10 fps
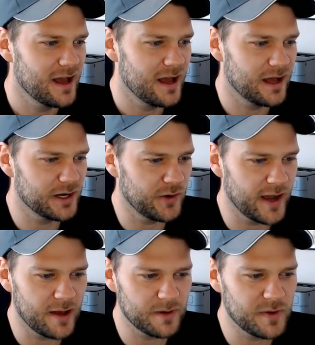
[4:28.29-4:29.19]
I don't know
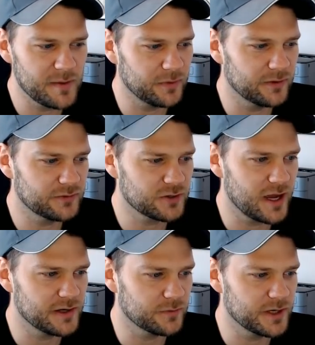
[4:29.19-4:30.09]
how many people have
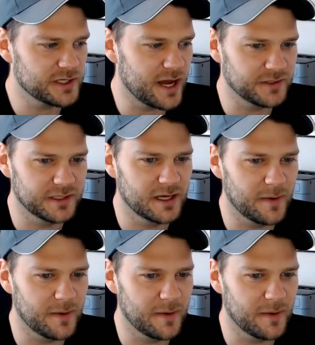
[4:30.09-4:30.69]
tried to reach out to him.